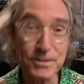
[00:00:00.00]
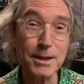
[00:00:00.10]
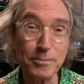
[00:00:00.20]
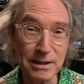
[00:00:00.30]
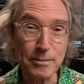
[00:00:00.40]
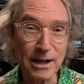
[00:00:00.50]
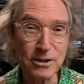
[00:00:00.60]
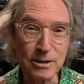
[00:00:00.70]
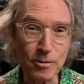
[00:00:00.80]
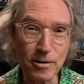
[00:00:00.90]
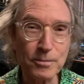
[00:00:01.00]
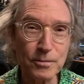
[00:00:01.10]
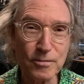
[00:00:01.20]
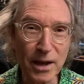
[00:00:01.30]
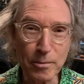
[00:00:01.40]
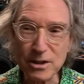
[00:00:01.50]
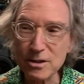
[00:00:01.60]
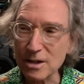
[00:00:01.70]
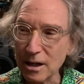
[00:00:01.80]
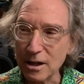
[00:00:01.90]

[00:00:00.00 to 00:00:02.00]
Some of them actually were famous.